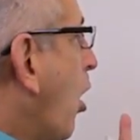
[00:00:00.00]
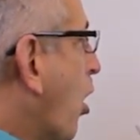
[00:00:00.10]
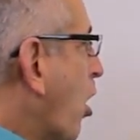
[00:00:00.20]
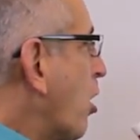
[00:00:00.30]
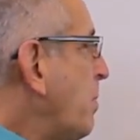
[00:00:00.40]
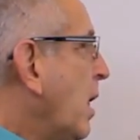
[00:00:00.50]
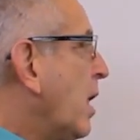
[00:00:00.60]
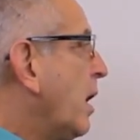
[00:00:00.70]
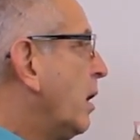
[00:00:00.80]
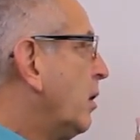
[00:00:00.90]
Herb
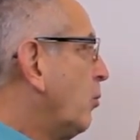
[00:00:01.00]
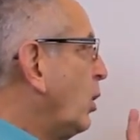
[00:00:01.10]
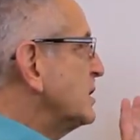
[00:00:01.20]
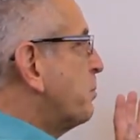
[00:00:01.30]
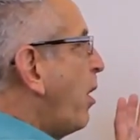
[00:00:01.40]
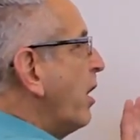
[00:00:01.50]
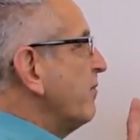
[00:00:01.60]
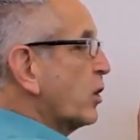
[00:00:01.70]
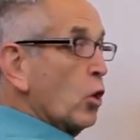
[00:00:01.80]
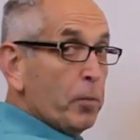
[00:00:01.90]
was
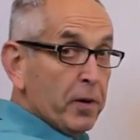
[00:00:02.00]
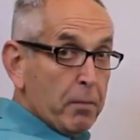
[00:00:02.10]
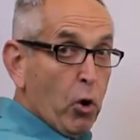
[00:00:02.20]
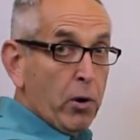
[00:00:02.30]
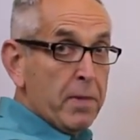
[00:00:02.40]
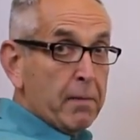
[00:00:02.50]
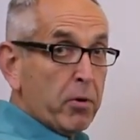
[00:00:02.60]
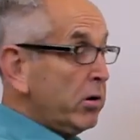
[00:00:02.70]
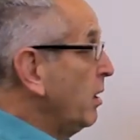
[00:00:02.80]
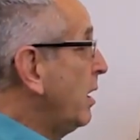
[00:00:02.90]
part of a group and the board
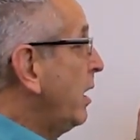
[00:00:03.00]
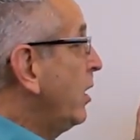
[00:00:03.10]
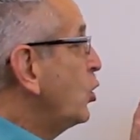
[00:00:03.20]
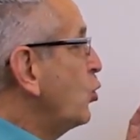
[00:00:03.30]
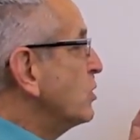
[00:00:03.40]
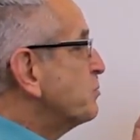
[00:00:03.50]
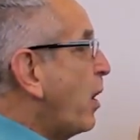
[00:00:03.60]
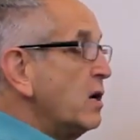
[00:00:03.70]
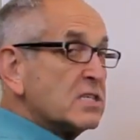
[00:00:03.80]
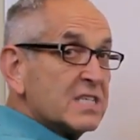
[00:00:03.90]
member who was
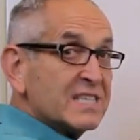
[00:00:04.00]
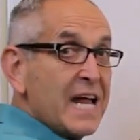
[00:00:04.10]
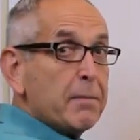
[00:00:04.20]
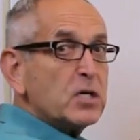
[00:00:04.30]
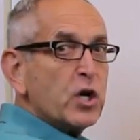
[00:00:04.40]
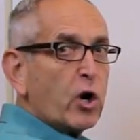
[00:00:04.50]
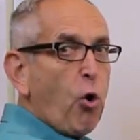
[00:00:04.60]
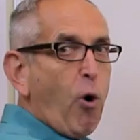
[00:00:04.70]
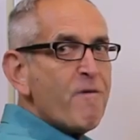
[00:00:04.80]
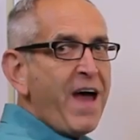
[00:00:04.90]
part of establishing a
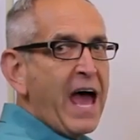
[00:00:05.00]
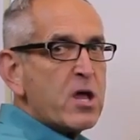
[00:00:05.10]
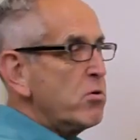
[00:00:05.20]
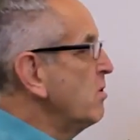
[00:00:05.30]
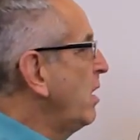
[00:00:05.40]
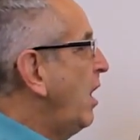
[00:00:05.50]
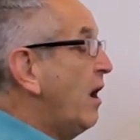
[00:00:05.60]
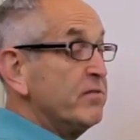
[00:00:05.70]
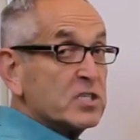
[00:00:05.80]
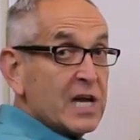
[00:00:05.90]
core value
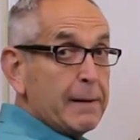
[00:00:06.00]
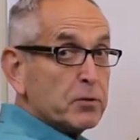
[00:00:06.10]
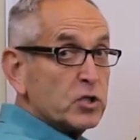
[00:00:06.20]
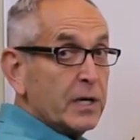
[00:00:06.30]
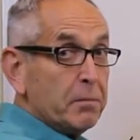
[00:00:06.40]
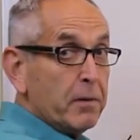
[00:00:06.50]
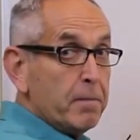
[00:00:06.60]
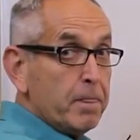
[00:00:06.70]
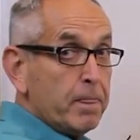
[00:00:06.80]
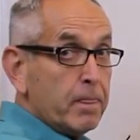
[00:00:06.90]
of discipleship.
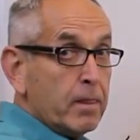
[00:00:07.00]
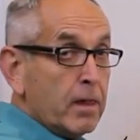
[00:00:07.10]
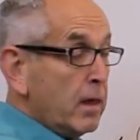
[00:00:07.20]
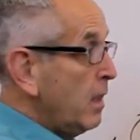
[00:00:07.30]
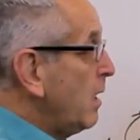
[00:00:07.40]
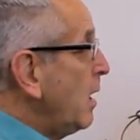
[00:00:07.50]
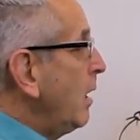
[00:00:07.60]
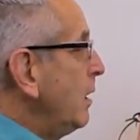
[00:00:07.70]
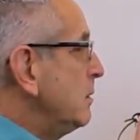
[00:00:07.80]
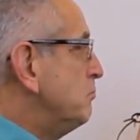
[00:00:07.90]

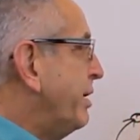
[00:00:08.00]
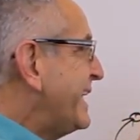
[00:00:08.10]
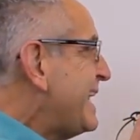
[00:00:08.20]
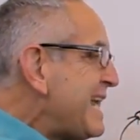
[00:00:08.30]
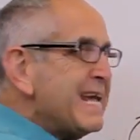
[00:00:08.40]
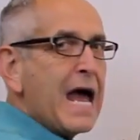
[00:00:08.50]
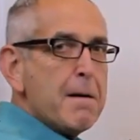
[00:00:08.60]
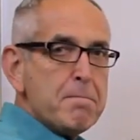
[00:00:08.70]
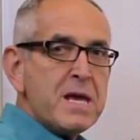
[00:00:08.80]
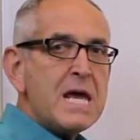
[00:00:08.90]
But
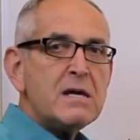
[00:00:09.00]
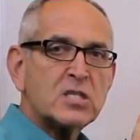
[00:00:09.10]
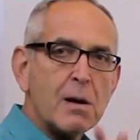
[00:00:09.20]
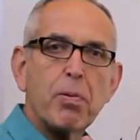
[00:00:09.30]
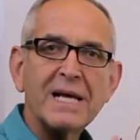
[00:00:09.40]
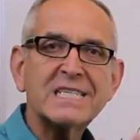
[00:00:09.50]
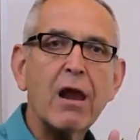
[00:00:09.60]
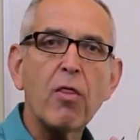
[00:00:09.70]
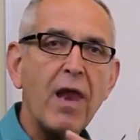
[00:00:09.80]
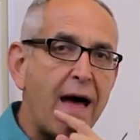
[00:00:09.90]
he someplace
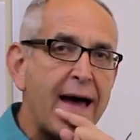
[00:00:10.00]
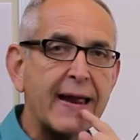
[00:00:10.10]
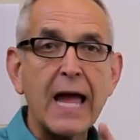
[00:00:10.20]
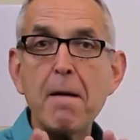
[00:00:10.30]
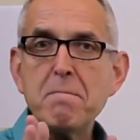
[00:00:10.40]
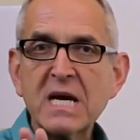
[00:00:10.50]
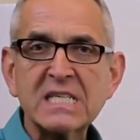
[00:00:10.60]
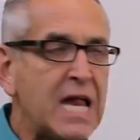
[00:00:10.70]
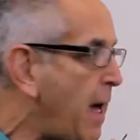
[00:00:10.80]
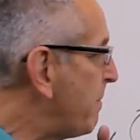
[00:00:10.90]
along the line, got
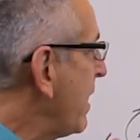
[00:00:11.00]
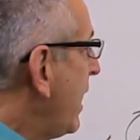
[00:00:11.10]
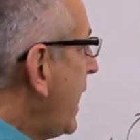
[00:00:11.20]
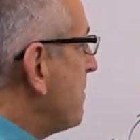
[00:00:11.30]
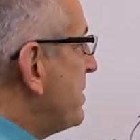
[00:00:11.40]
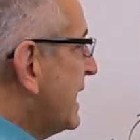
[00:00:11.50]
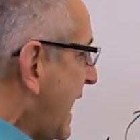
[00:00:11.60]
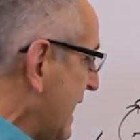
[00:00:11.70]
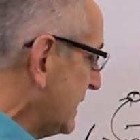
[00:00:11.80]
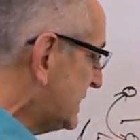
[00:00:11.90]
mixed up and
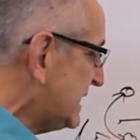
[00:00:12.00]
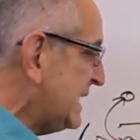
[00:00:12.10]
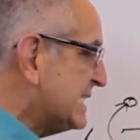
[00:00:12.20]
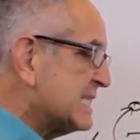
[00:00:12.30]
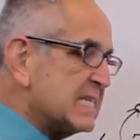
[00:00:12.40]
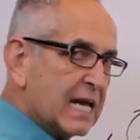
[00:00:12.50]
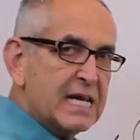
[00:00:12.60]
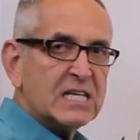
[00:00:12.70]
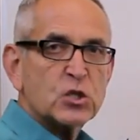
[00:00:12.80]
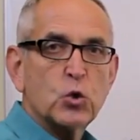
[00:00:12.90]
began to see
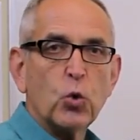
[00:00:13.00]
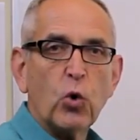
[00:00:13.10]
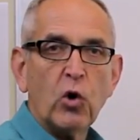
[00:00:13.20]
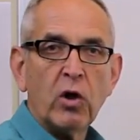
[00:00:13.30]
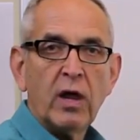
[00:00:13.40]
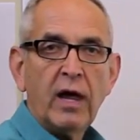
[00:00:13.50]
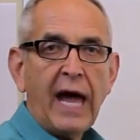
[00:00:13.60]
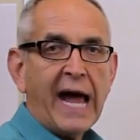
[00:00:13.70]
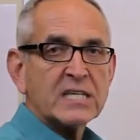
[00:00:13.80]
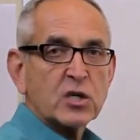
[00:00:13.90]
Sunday school
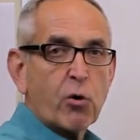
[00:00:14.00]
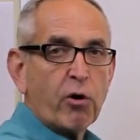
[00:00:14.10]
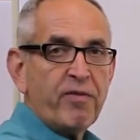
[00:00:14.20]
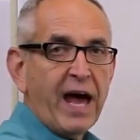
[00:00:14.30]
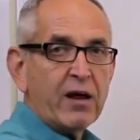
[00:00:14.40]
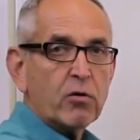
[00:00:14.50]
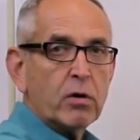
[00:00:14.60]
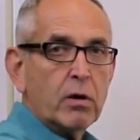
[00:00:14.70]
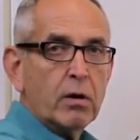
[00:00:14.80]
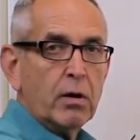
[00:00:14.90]
as a core value.